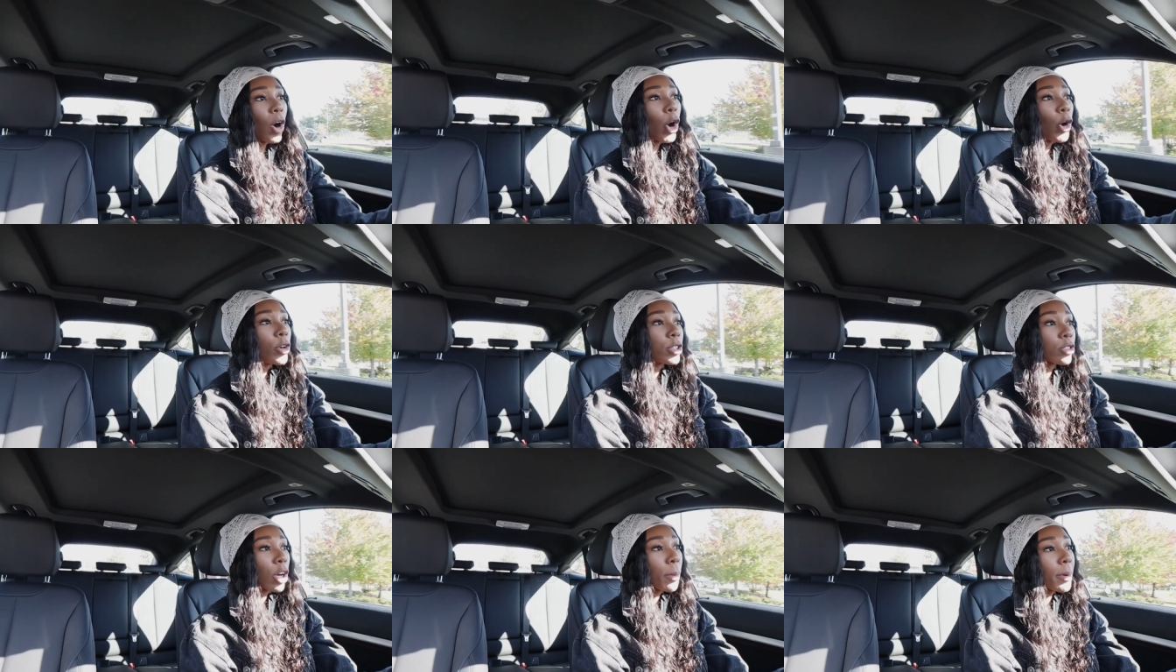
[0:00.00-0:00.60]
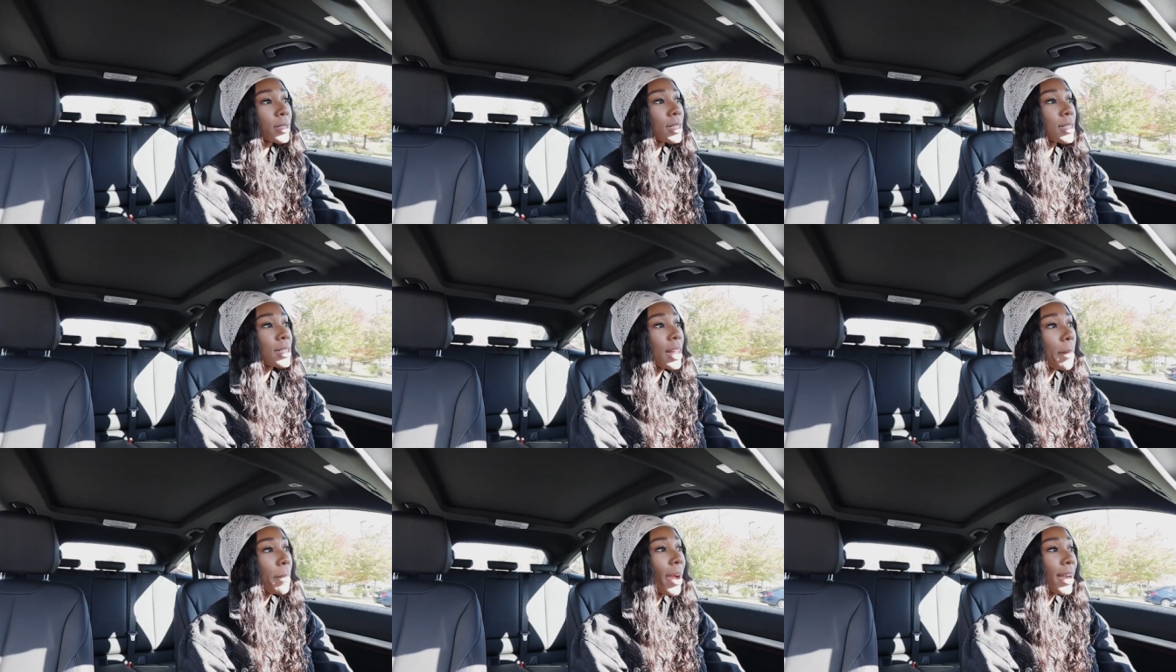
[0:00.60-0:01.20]
Oh, Starbucks
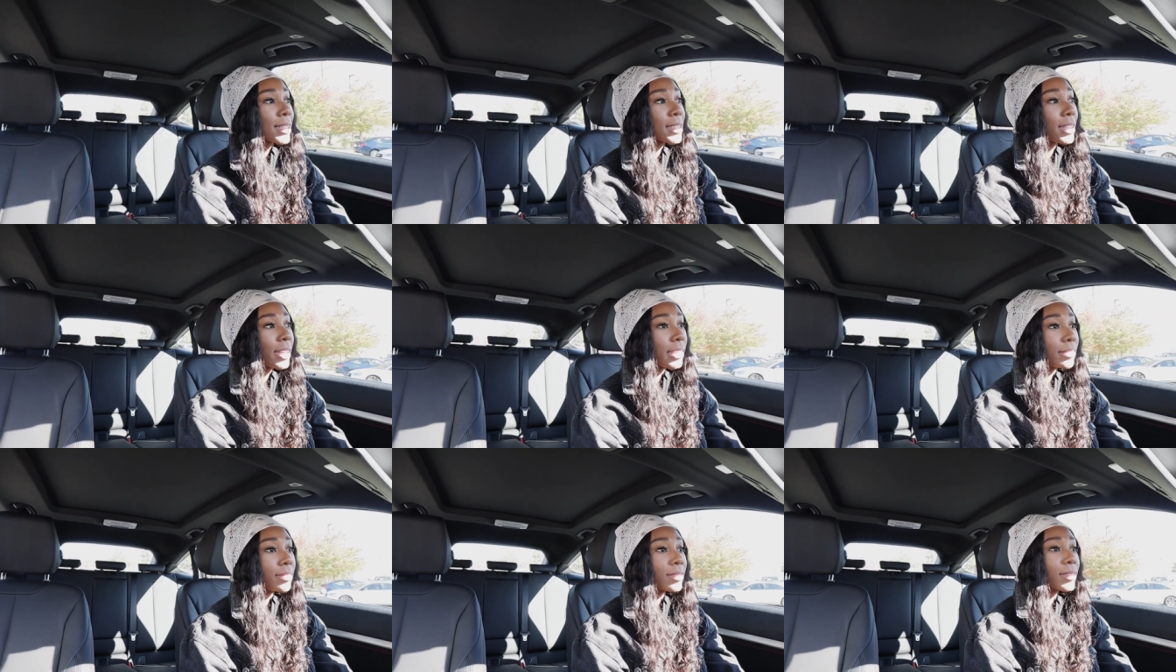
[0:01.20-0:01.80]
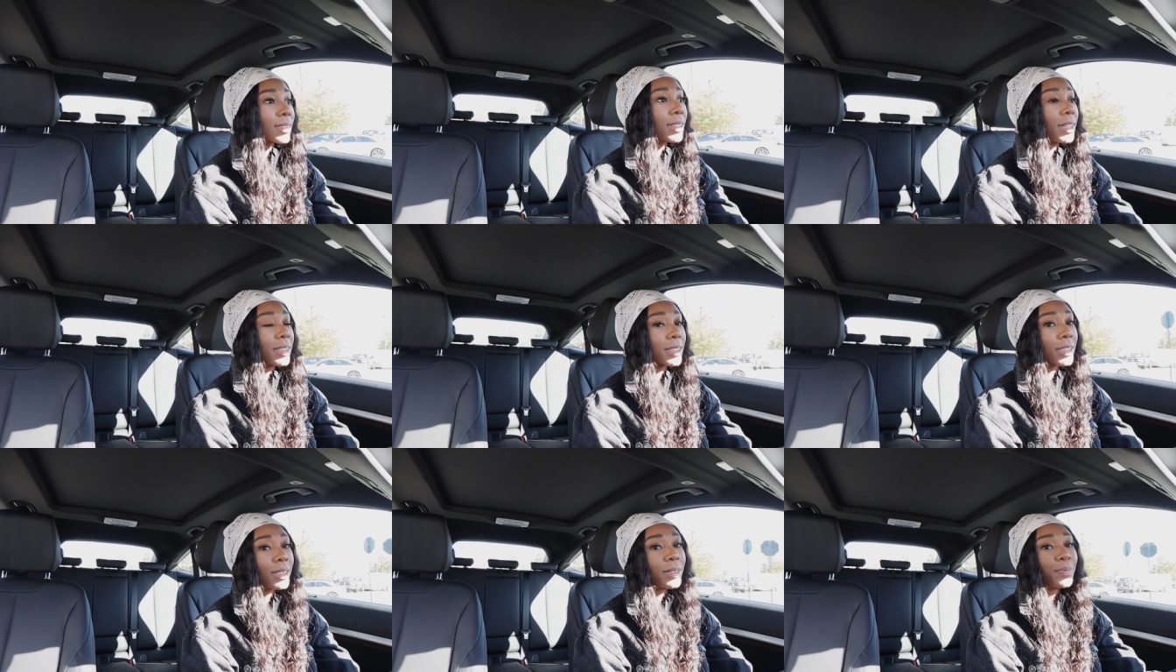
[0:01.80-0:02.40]
isn't that packed today.
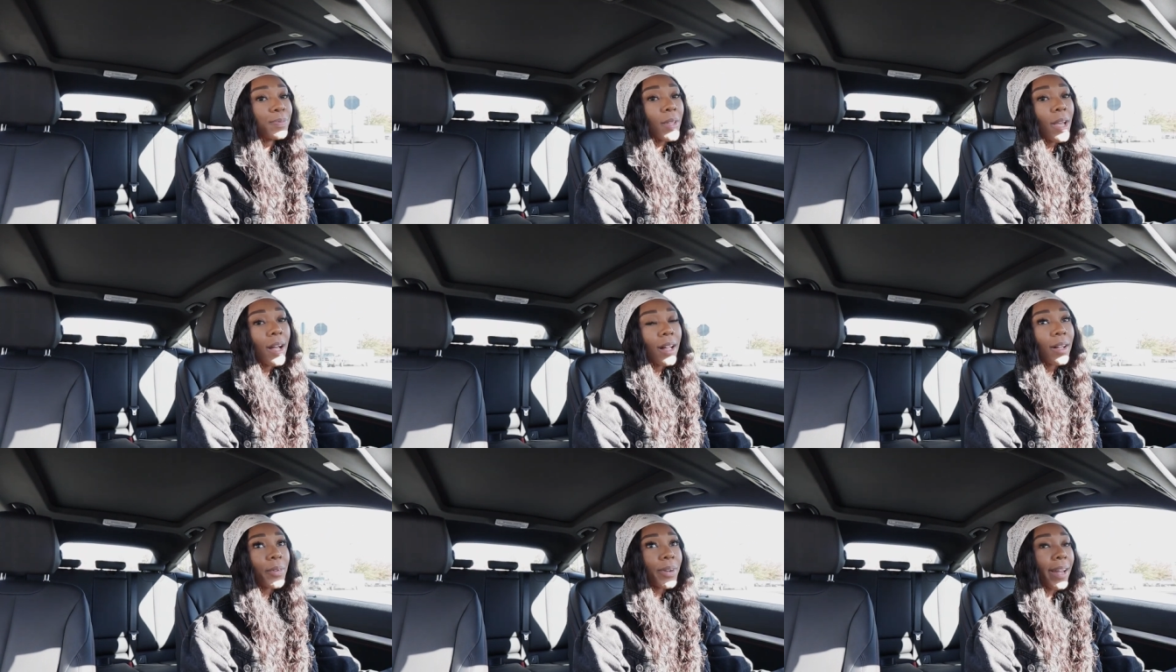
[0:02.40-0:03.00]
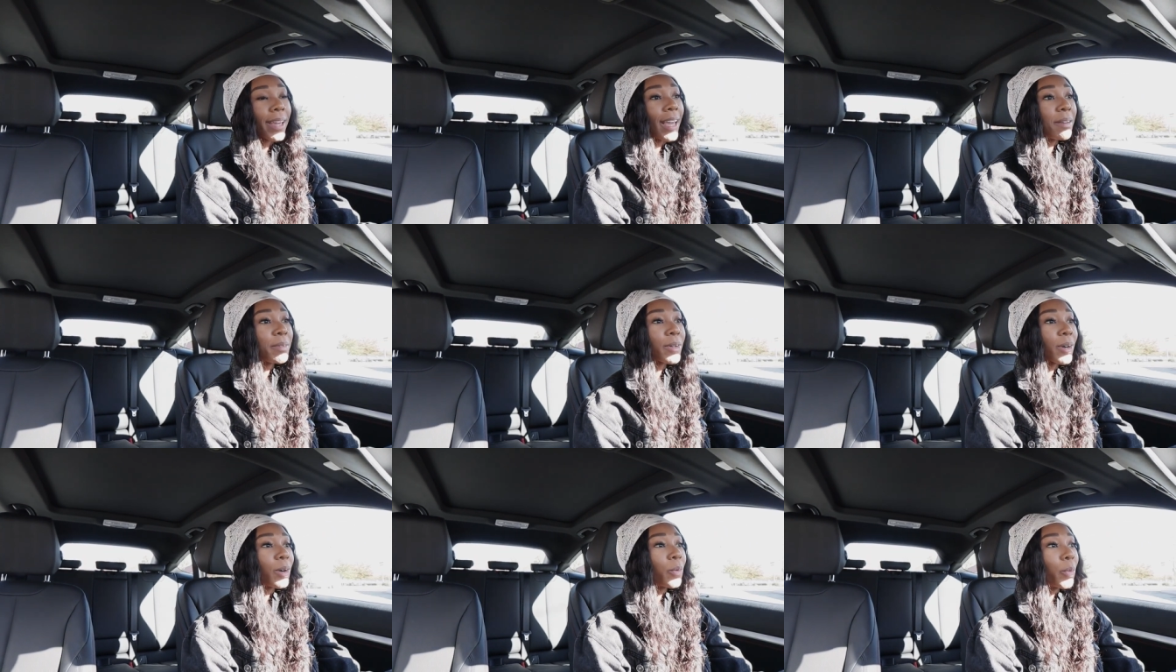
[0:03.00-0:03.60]
That's good. When I came
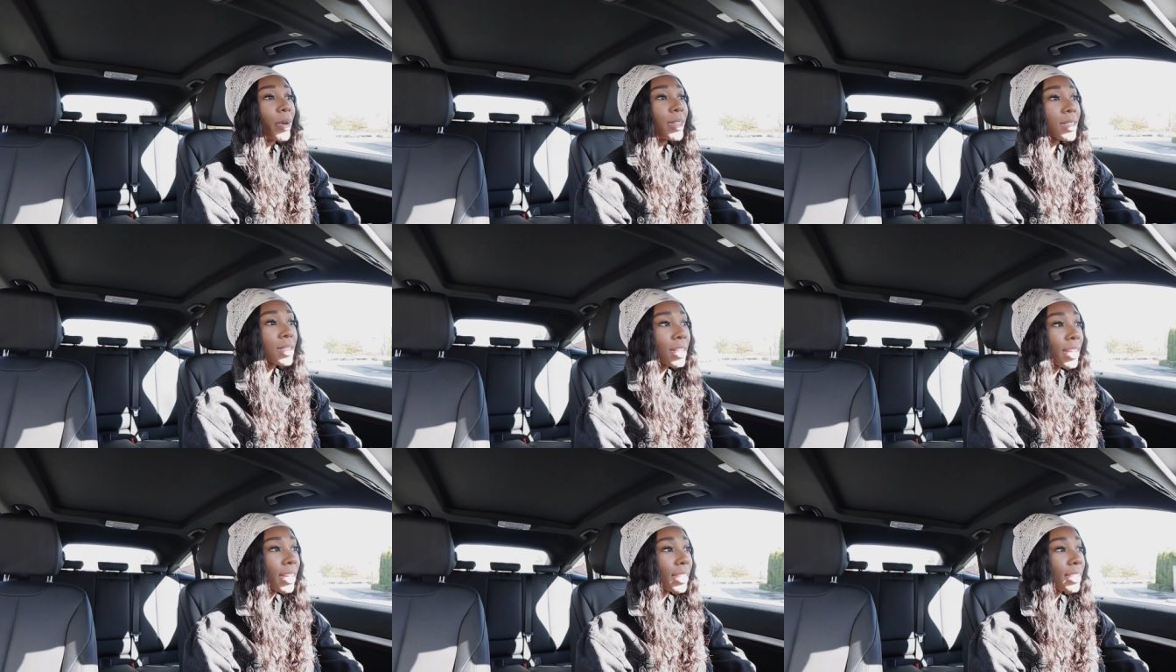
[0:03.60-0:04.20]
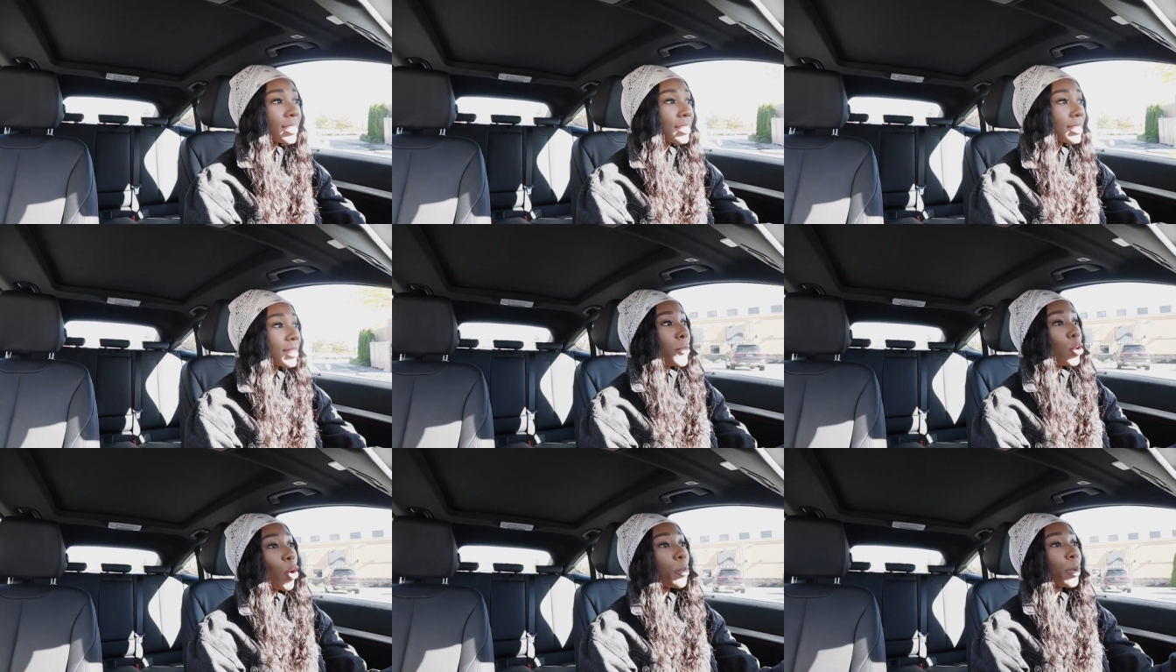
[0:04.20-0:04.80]
here on Wednesday,
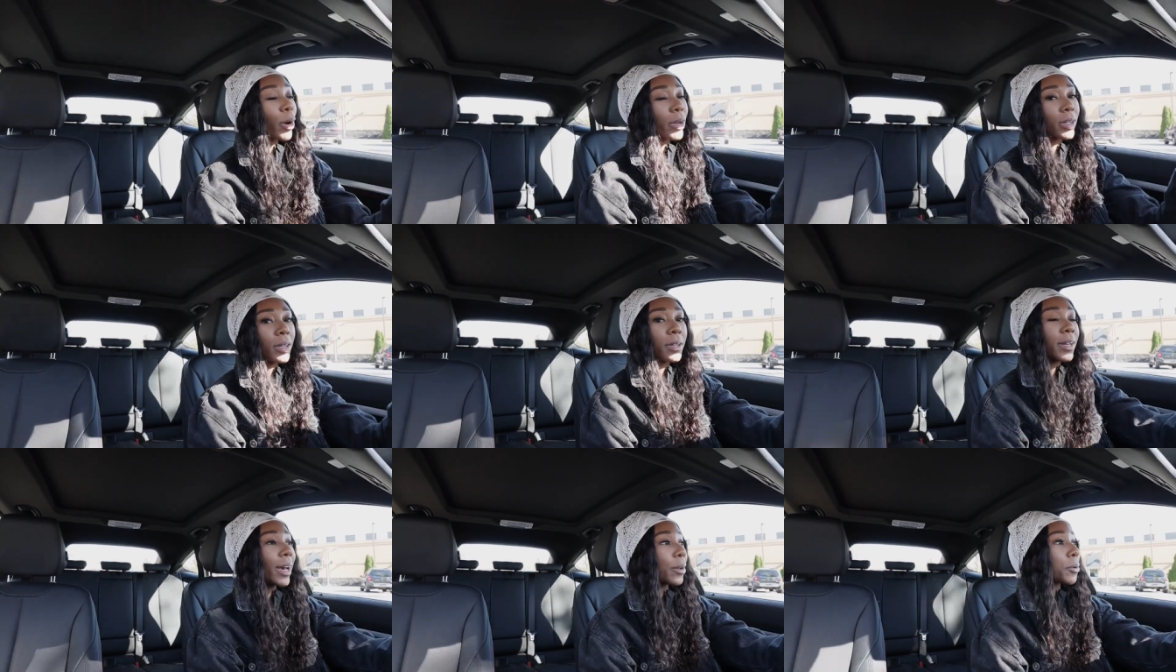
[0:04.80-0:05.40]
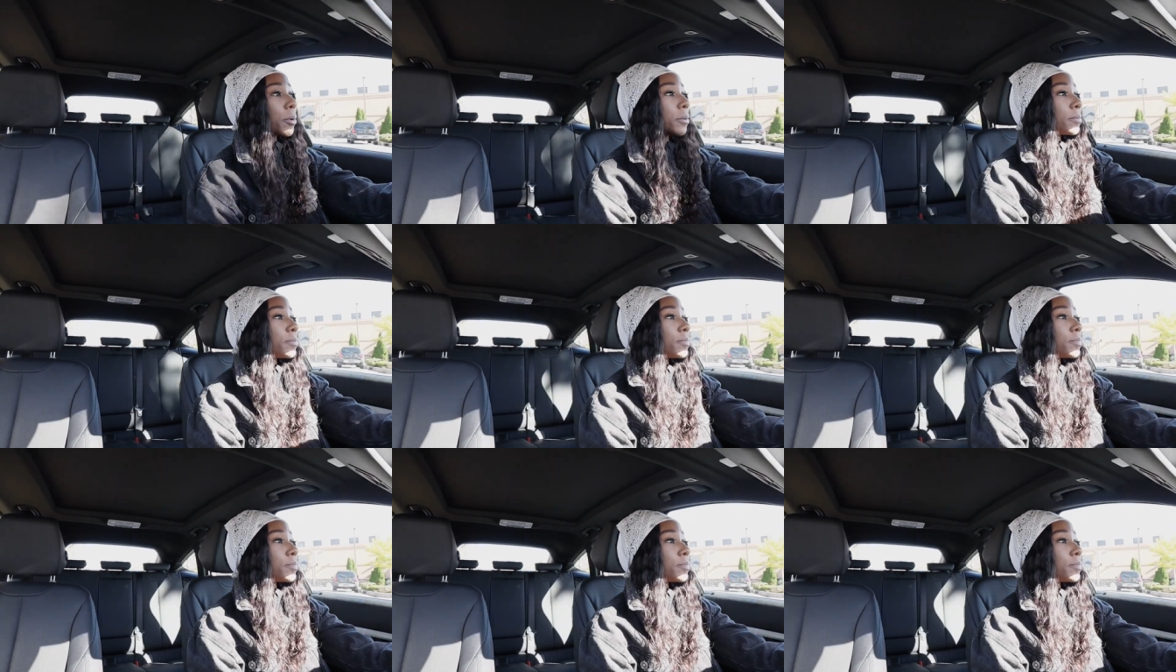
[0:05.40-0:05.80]
no parking at all.